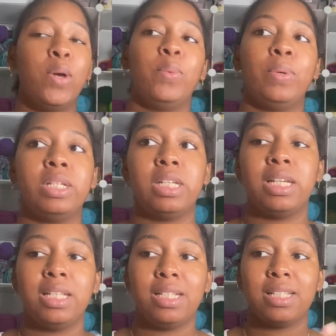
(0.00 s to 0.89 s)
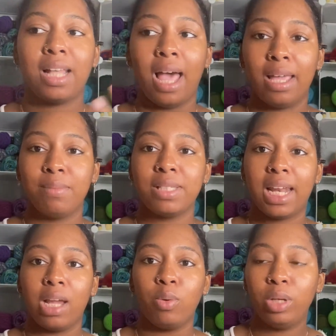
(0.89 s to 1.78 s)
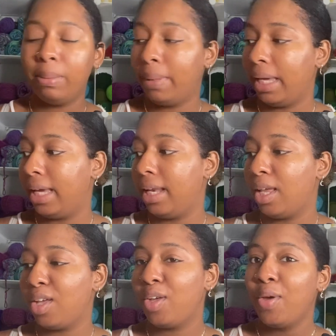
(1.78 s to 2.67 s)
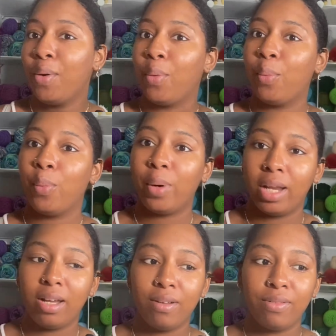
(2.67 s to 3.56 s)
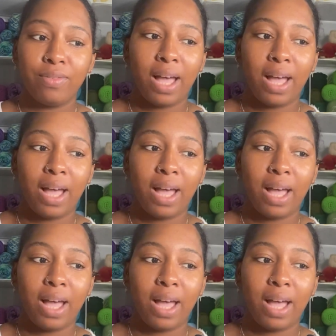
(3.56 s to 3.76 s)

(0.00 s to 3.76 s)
which is items that I only made one of.